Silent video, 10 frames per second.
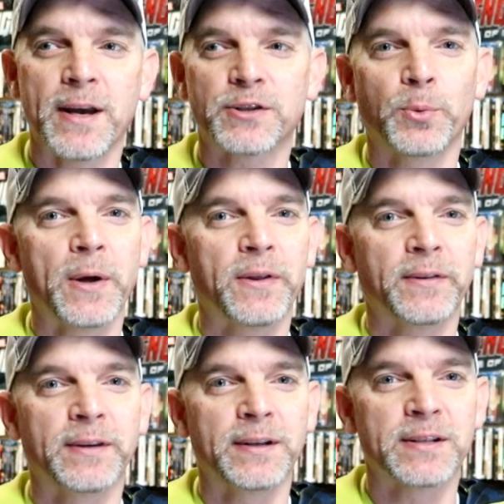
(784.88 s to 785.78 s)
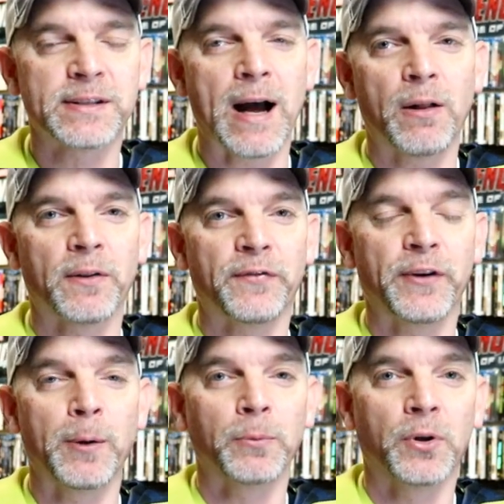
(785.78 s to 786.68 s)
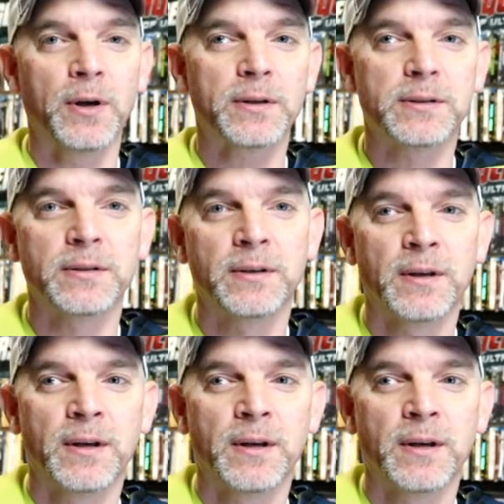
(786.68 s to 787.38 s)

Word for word: as the way that the style of the film looked.